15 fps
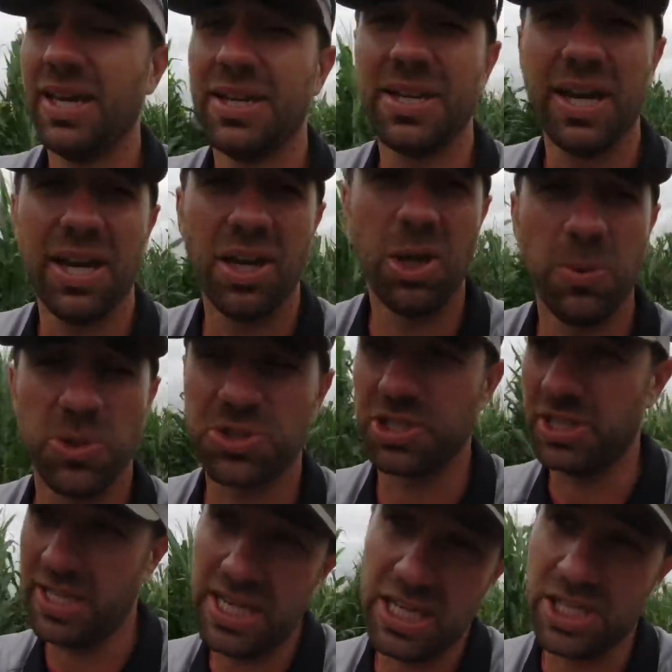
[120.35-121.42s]
it got almost
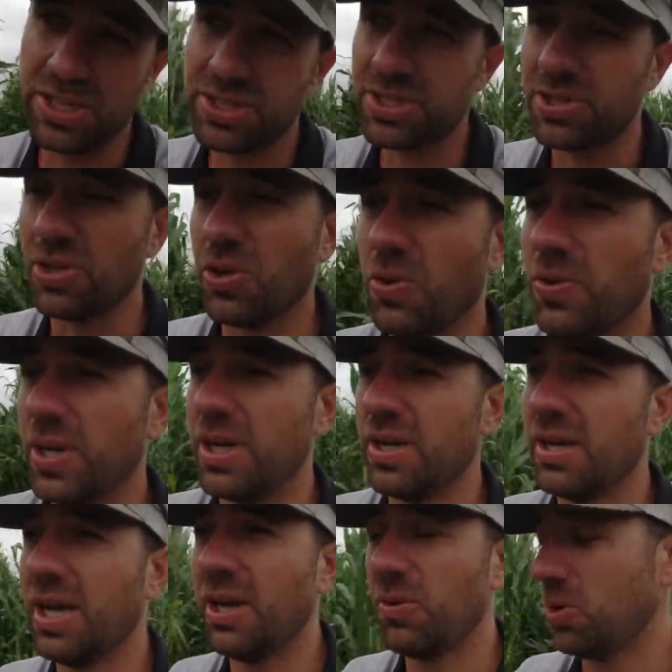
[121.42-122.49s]
an inch, so
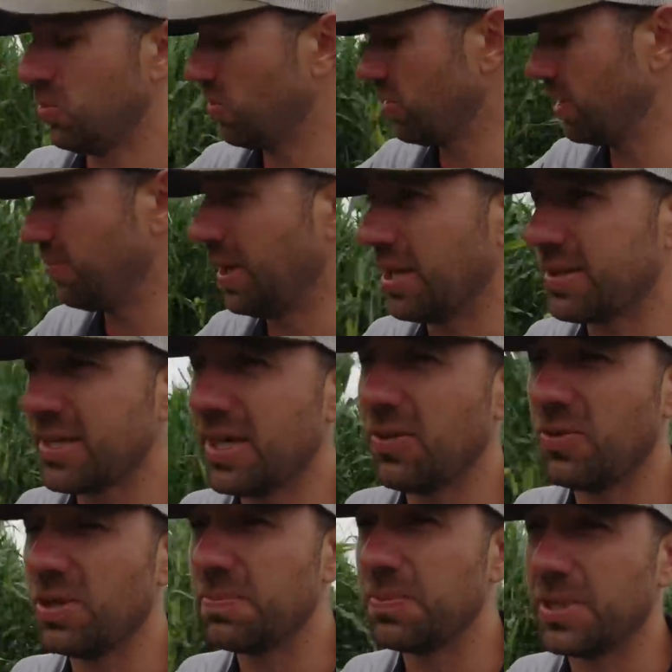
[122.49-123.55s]
I won't worry about that
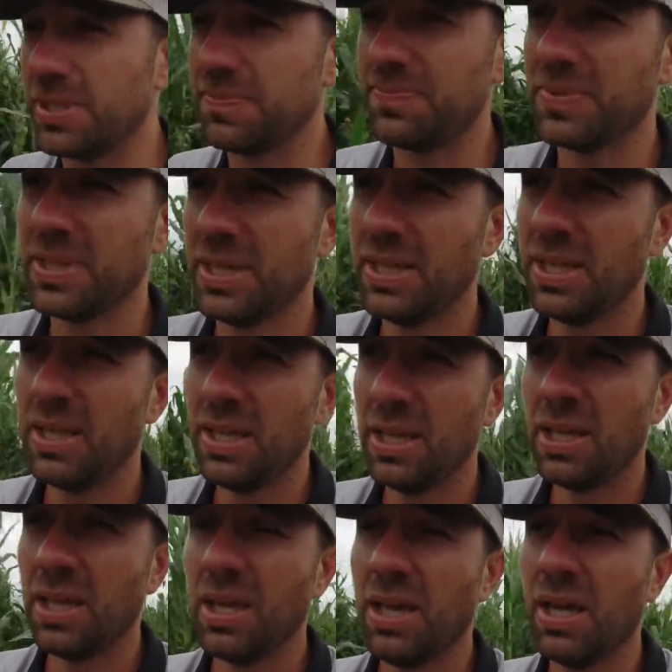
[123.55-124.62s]
one. But
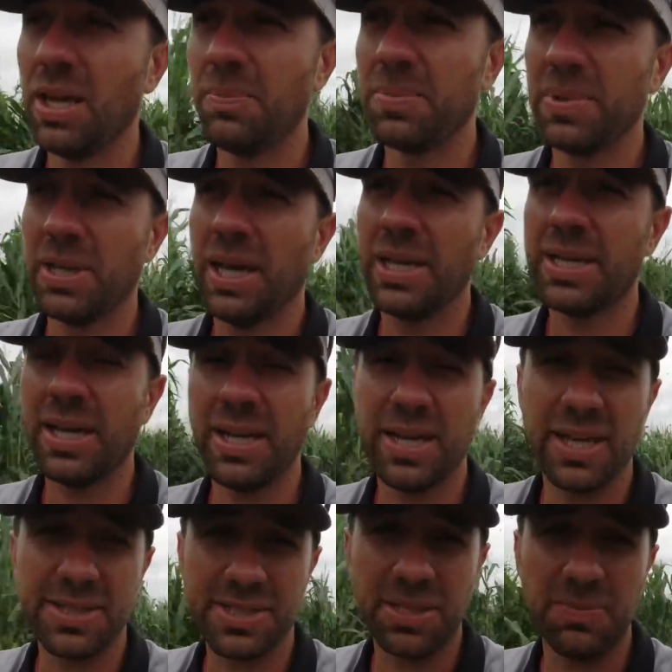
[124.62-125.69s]
I kind of
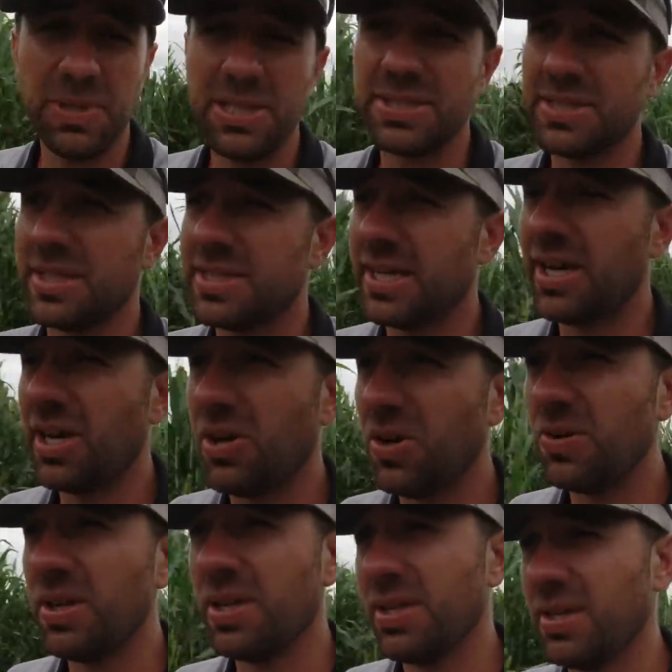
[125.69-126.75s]
got some east of
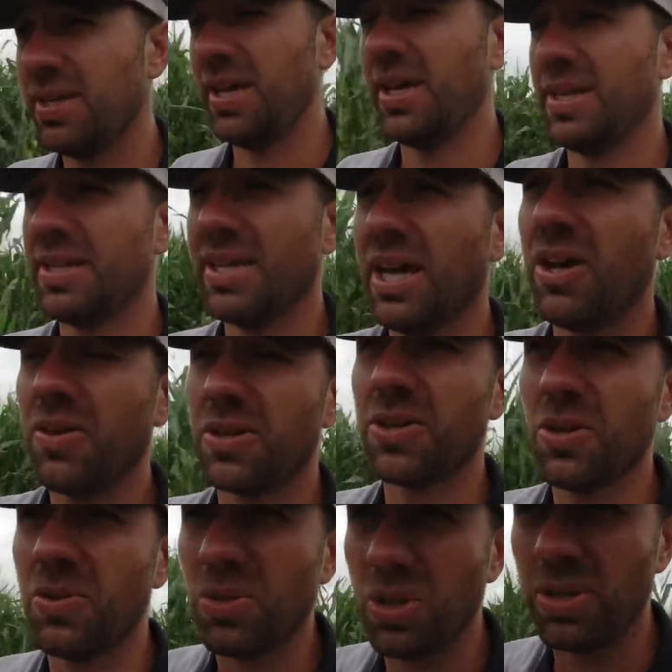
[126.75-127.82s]
town that I'll
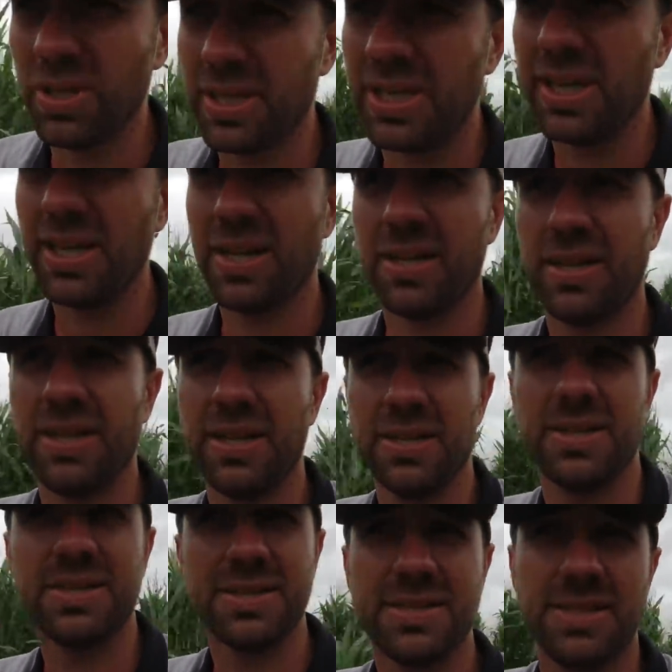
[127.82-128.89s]
go look at
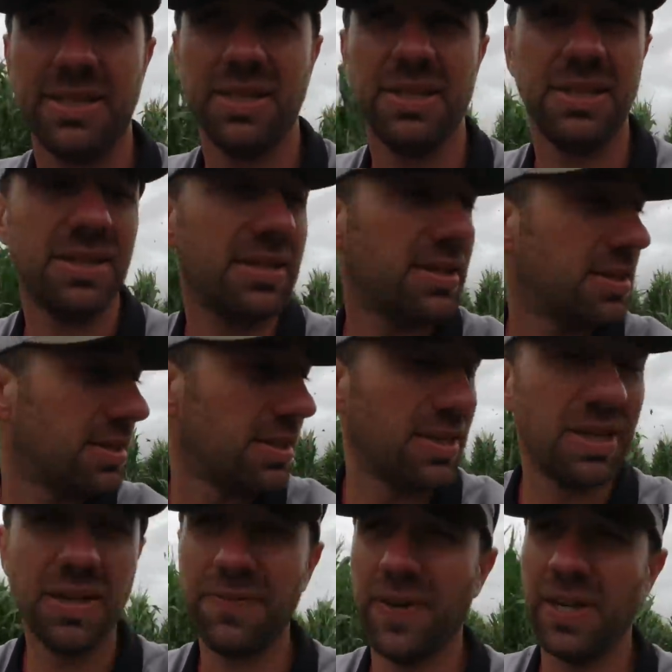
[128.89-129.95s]
and see
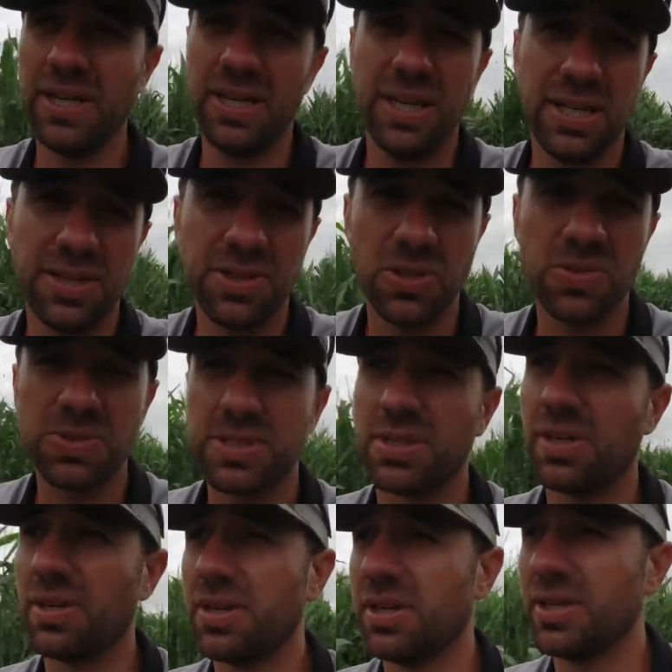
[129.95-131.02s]
if I need to get those
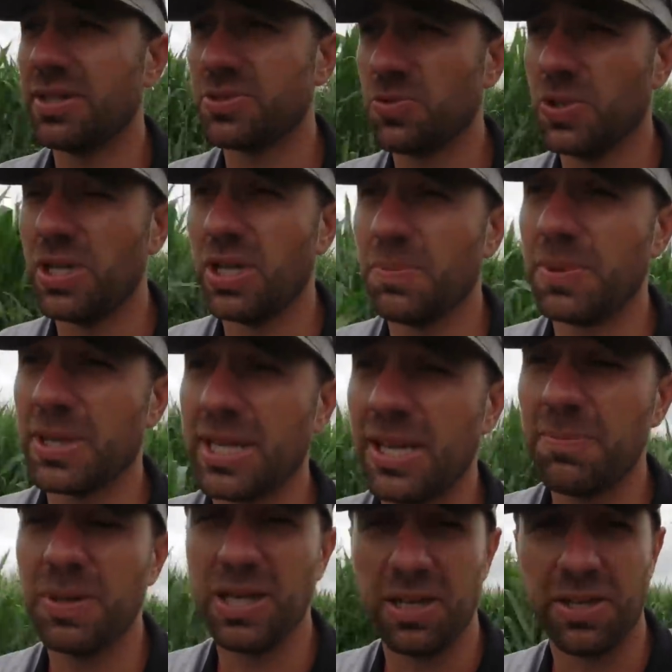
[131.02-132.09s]
started as well, but
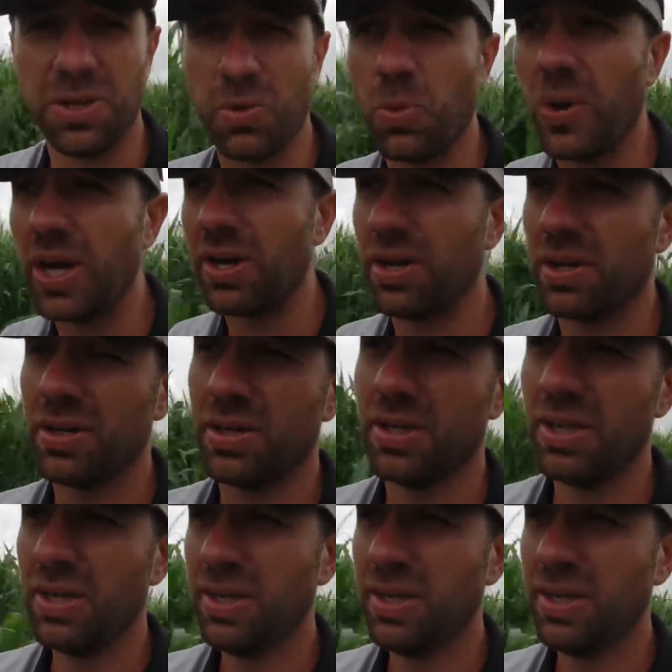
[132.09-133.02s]
they've been a little wetter.